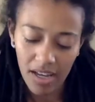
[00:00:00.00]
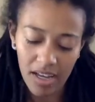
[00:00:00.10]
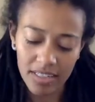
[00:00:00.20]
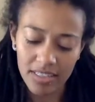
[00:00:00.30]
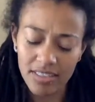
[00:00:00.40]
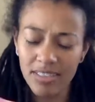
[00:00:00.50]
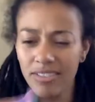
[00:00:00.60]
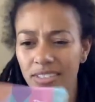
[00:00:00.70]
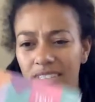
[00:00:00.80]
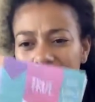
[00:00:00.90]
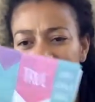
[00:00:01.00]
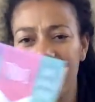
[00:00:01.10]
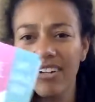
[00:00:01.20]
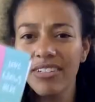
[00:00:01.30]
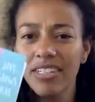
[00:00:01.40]
I guess these are to cut
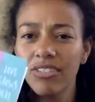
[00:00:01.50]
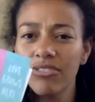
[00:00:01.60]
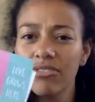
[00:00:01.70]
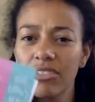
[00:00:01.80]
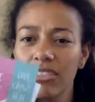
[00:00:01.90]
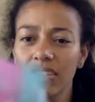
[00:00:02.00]
out and use?